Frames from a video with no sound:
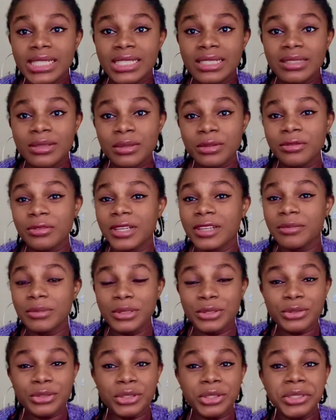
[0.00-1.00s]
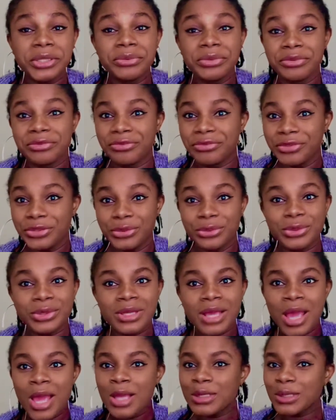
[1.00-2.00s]
So far, I've been struggling with views,
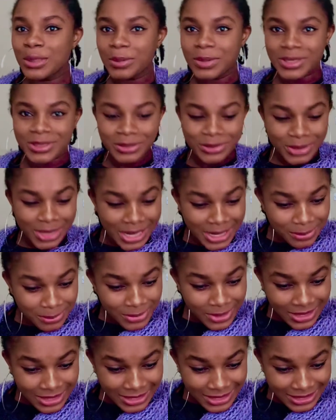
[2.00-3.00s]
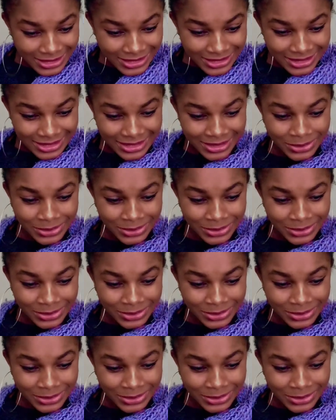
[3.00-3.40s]
subscribers,